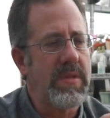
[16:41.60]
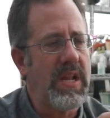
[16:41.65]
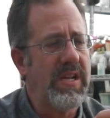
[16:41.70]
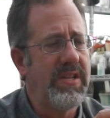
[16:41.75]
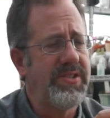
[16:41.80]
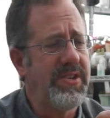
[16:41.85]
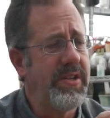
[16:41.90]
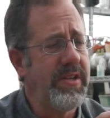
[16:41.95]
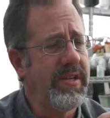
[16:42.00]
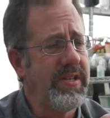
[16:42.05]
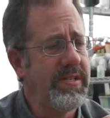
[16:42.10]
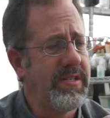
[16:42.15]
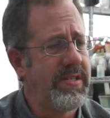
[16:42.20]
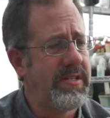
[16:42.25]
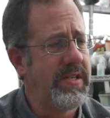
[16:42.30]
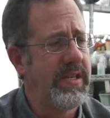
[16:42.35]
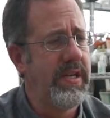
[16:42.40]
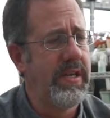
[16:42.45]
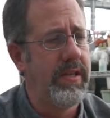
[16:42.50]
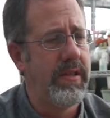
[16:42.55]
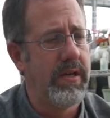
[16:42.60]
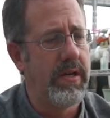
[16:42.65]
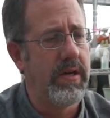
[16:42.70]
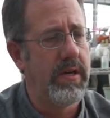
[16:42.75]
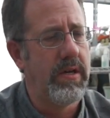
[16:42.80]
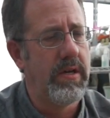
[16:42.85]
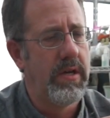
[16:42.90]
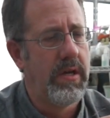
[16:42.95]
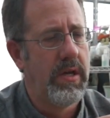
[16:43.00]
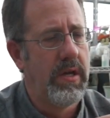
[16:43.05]
So you can see
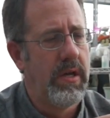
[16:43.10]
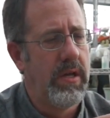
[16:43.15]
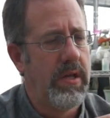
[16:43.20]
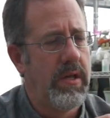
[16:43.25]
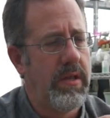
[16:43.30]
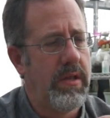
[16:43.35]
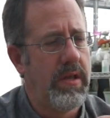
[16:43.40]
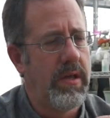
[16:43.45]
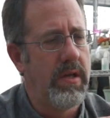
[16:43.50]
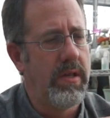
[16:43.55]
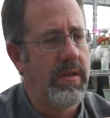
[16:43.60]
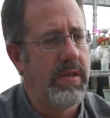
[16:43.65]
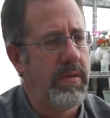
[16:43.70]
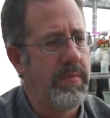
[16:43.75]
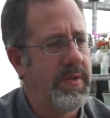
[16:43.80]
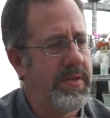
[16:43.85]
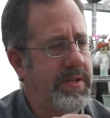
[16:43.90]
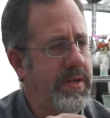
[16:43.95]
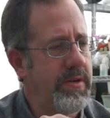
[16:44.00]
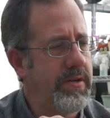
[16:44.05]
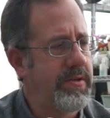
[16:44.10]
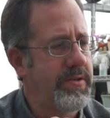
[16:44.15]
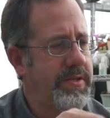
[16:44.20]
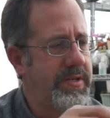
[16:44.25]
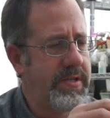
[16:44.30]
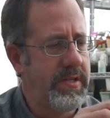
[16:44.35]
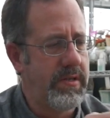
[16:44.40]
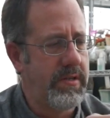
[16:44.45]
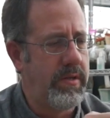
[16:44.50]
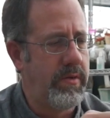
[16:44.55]
the material's
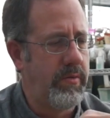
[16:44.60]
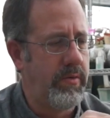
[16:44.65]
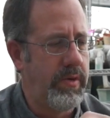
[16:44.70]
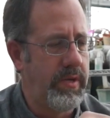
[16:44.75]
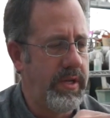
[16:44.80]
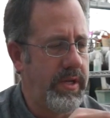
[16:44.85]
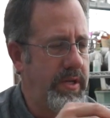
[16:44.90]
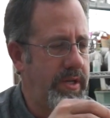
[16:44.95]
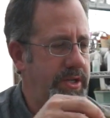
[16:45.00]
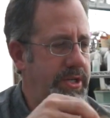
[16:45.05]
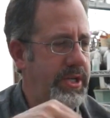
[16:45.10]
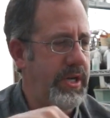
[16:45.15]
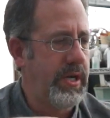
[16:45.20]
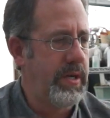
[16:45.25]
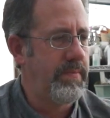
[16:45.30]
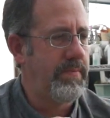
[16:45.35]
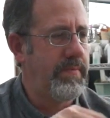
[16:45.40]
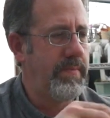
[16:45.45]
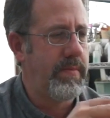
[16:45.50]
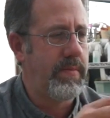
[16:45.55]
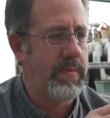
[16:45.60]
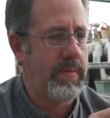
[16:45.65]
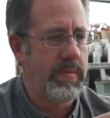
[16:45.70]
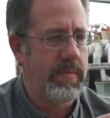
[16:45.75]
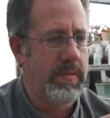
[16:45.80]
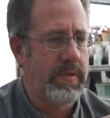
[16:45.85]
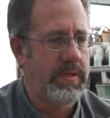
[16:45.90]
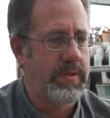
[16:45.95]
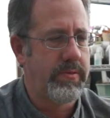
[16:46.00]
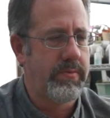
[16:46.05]
still in really good shape.
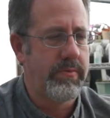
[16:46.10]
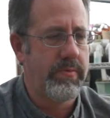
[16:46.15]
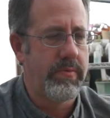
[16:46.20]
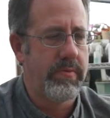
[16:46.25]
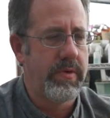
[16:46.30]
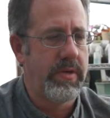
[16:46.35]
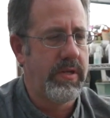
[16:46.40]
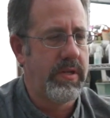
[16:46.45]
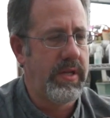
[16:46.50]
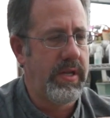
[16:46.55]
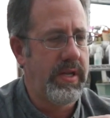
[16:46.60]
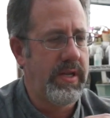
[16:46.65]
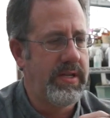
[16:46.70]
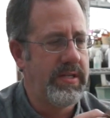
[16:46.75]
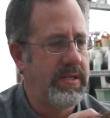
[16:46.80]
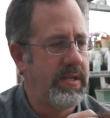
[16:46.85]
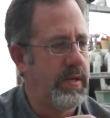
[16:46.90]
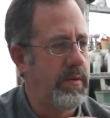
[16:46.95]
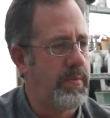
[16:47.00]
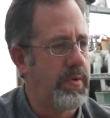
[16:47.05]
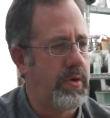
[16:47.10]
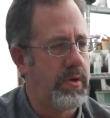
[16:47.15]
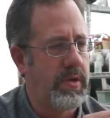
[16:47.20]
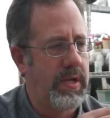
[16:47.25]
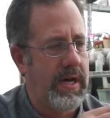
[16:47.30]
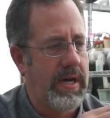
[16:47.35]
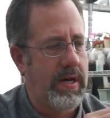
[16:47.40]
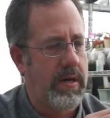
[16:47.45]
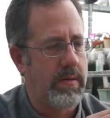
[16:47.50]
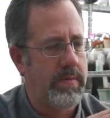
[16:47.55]
It's really easy to pull
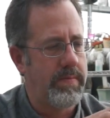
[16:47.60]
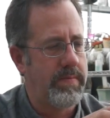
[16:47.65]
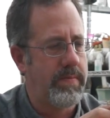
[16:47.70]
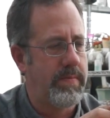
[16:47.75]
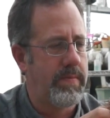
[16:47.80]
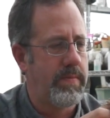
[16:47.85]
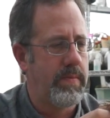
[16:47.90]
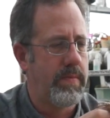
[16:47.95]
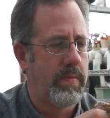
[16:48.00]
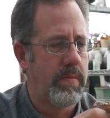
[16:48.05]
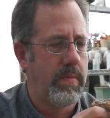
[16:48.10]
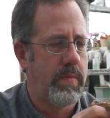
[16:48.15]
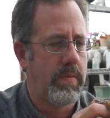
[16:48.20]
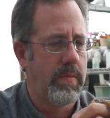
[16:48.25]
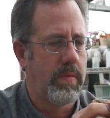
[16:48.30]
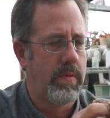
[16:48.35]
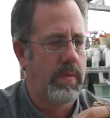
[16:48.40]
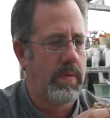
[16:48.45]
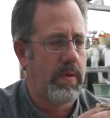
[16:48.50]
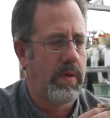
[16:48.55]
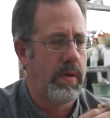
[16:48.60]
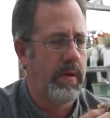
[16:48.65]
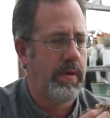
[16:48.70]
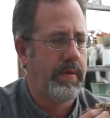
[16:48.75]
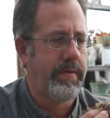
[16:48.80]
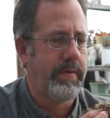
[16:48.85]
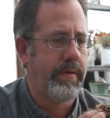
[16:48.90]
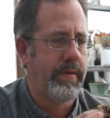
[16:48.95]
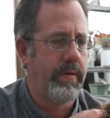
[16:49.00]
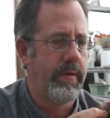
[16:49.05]
out
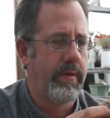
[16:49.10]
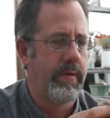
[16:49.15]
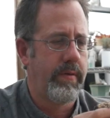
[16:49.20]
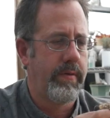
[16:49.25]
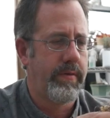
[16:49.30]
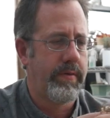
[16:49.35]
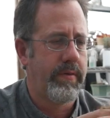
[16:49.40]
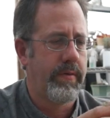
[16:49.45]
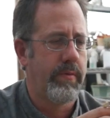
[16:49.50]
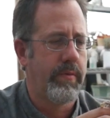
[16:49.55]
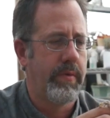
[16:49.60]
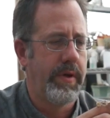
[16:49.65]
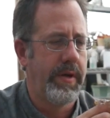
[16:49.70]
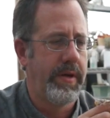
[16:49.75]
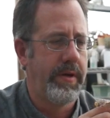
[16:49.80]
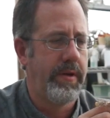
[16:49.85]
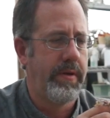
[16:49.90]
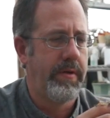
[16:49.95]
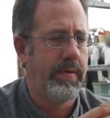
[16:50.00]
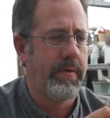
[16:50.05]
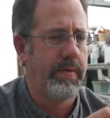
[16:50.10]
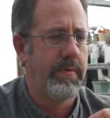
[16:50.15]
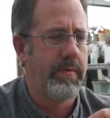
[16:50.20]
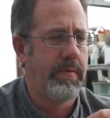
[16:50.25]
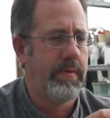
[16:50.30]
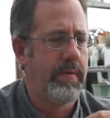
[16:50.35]
and to redo.